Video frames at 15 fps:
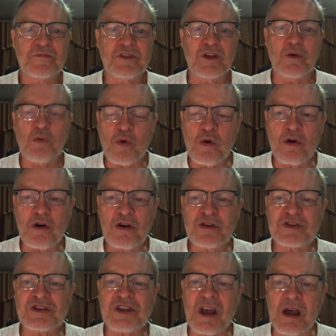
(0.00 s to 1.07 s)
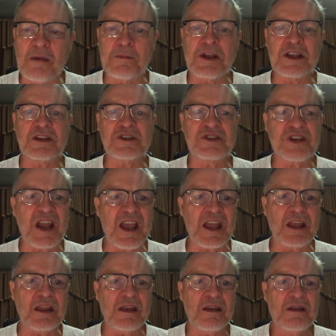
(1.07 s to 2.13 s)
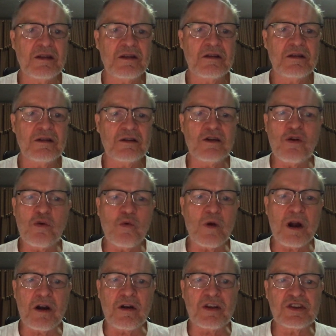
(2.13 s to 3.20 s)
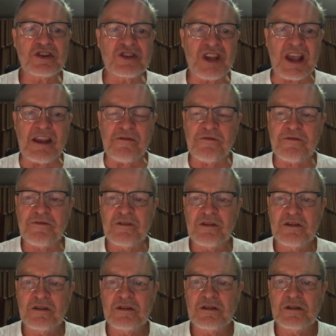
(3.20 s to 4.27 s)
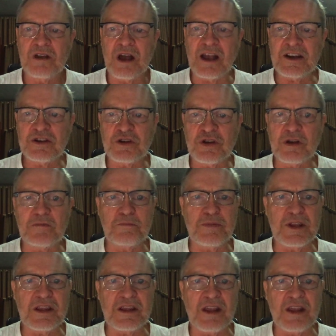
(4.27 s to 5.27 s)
The war's coming, Zhang. Nowhere is safe. I should be